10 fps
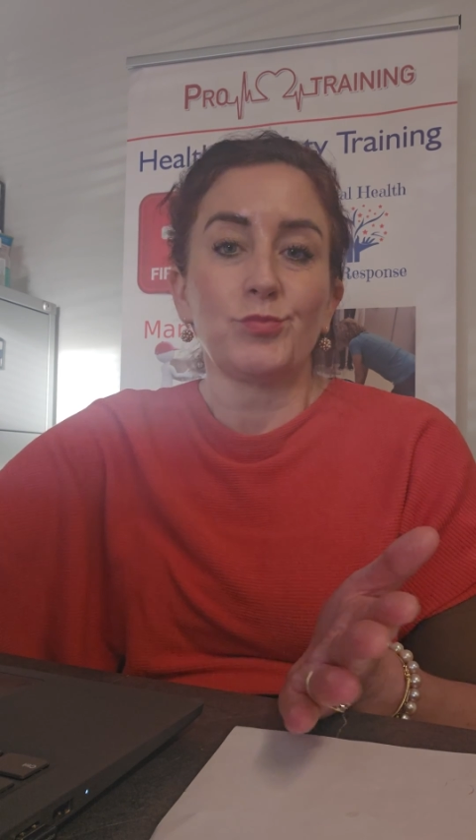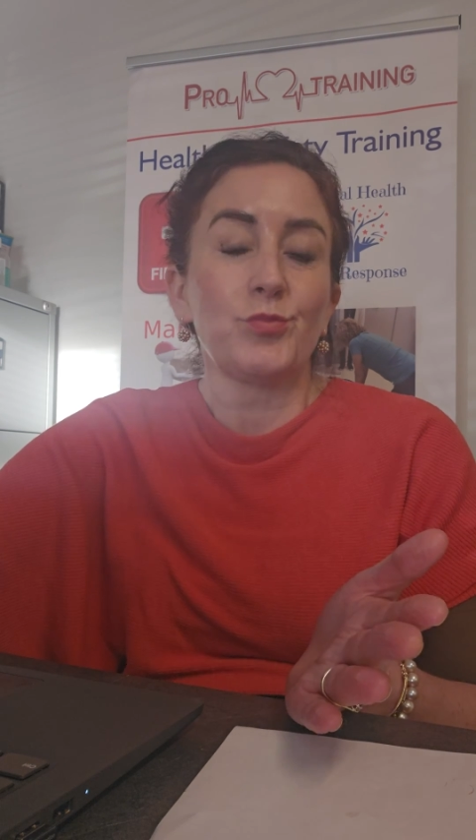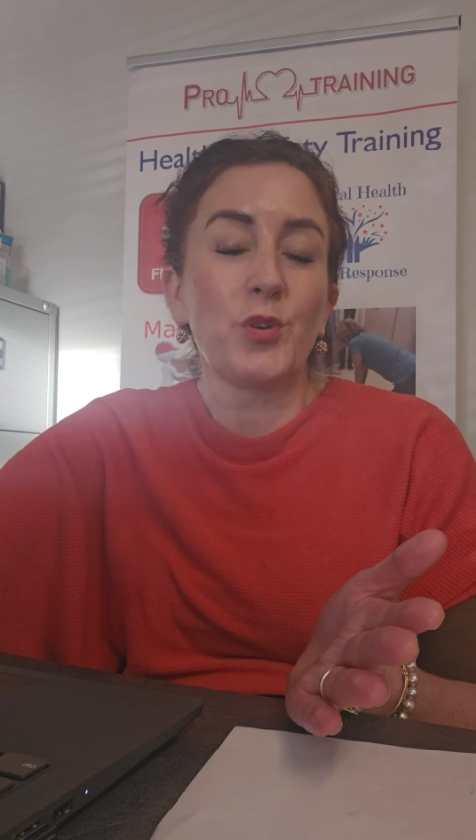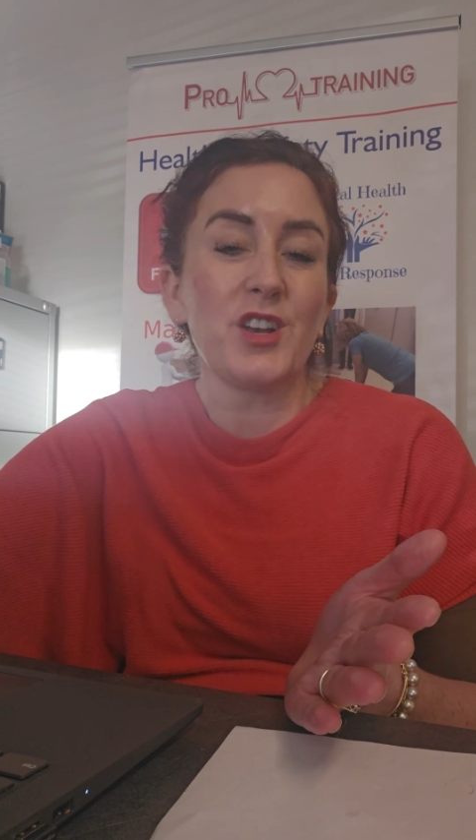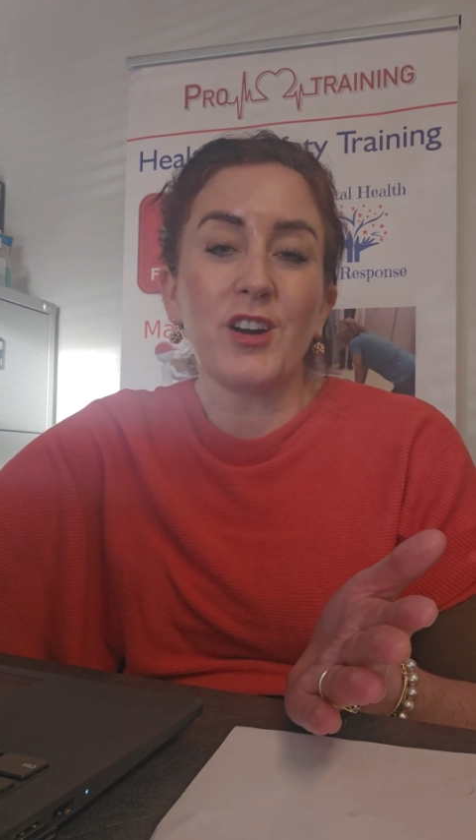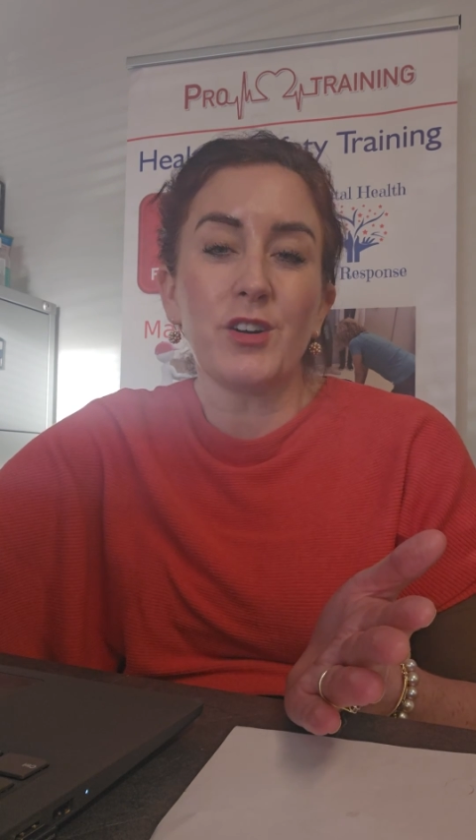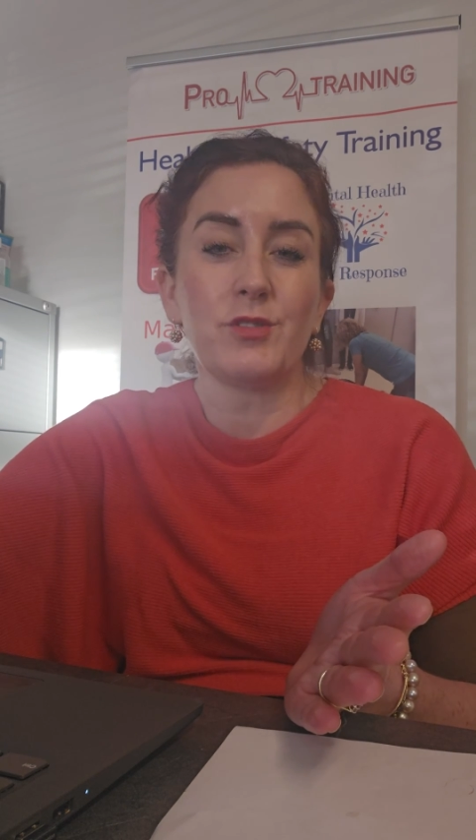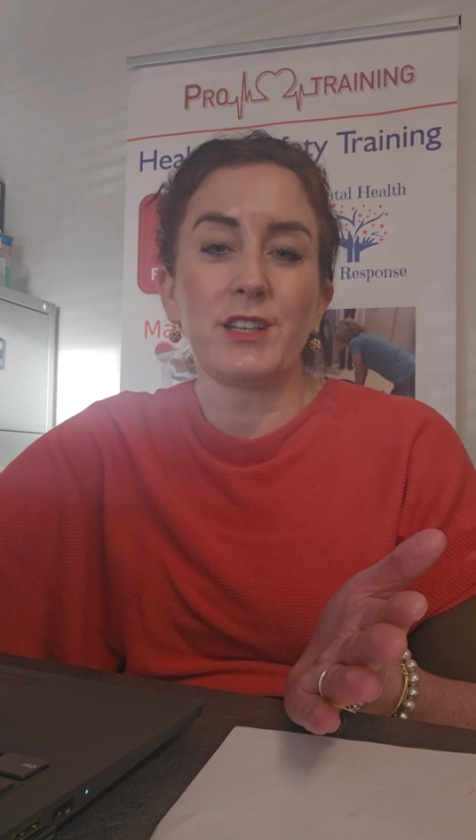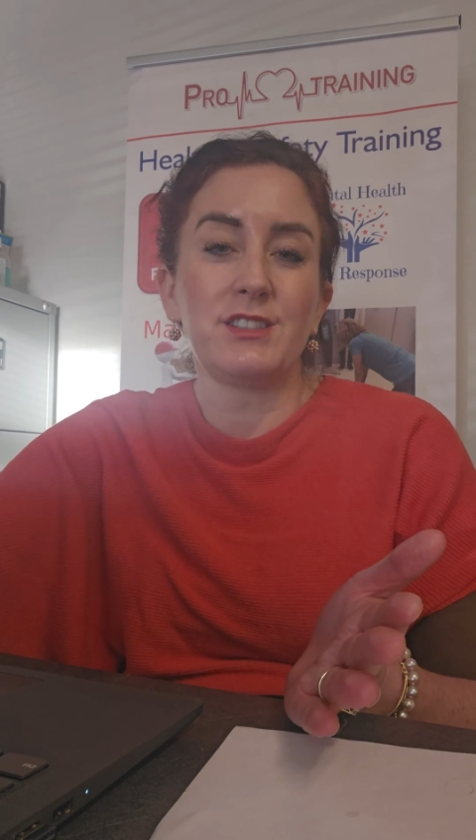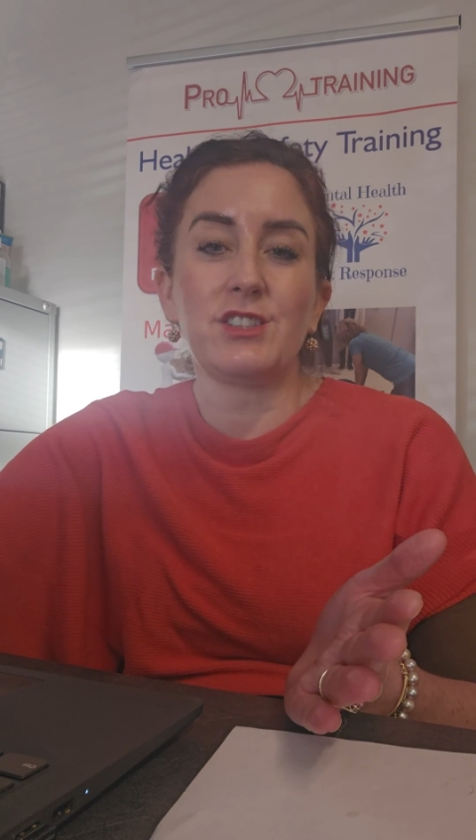we're not
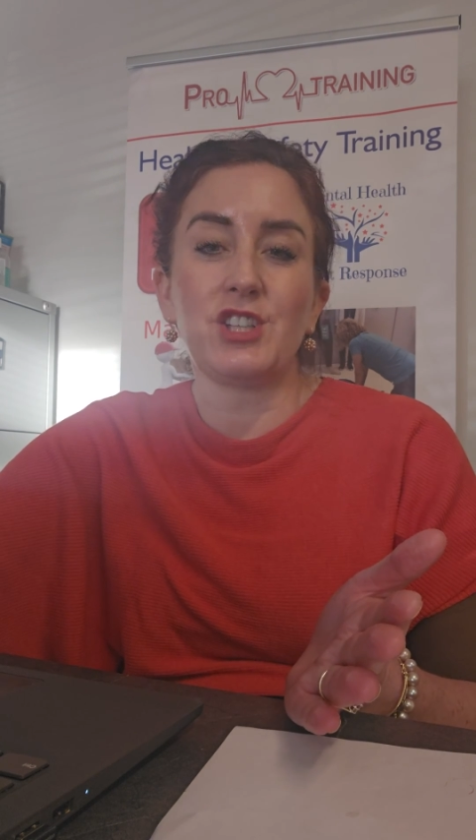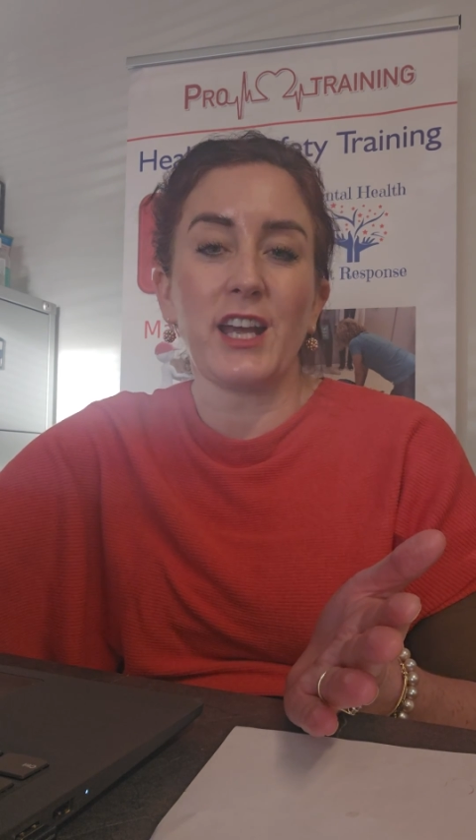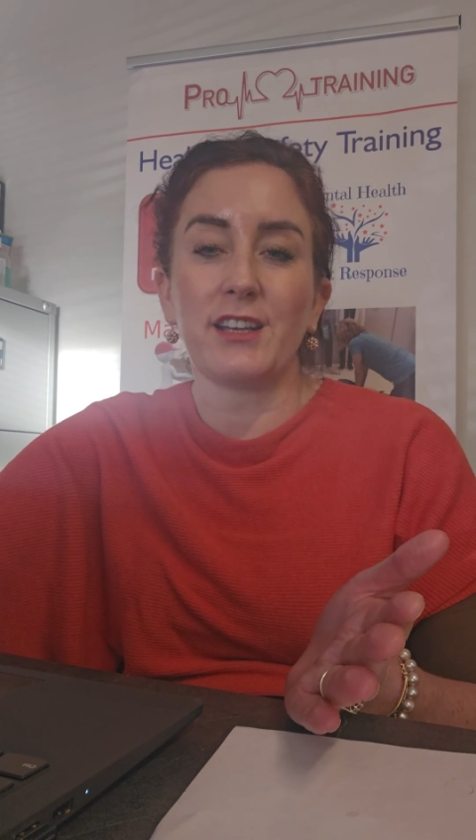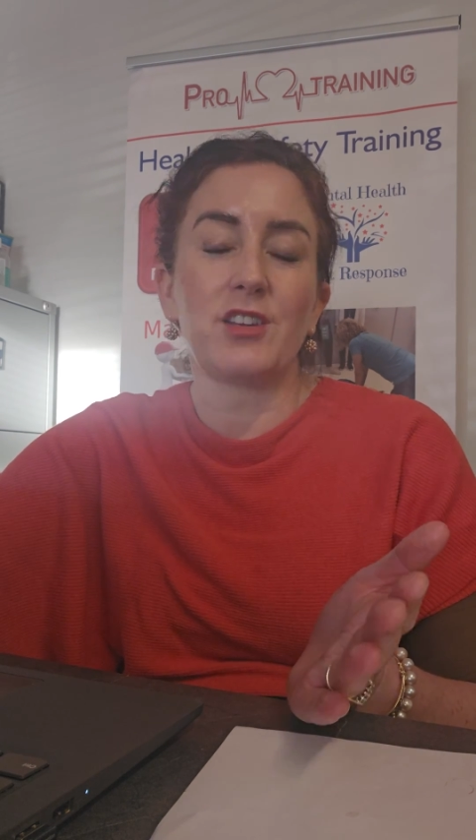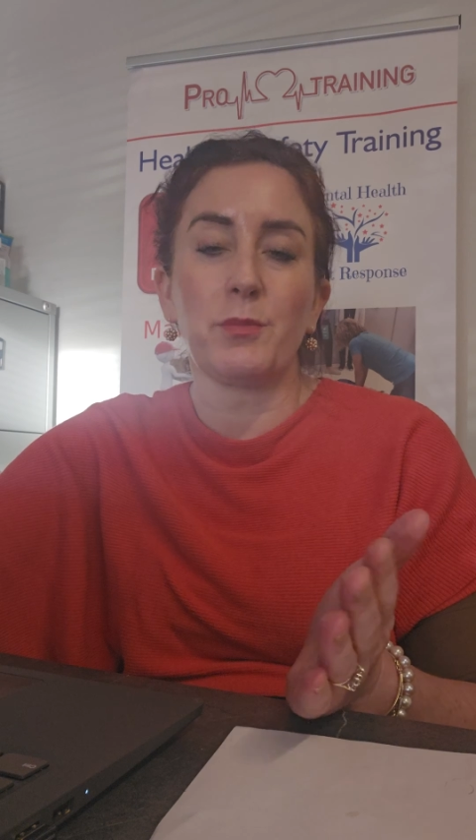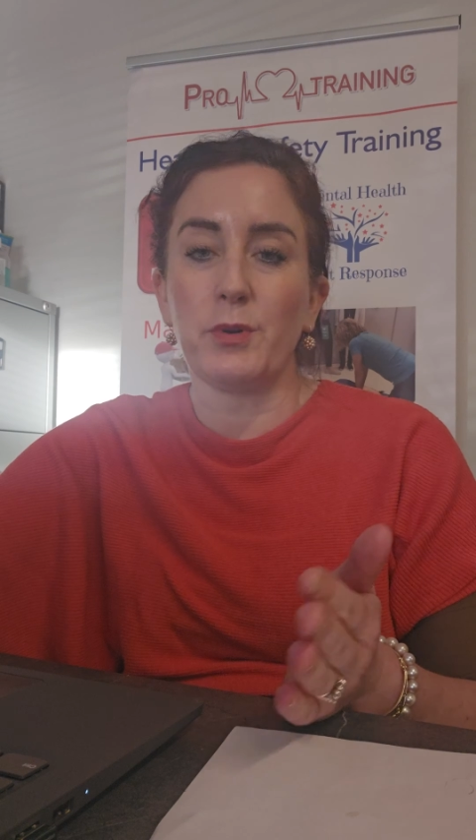going to check their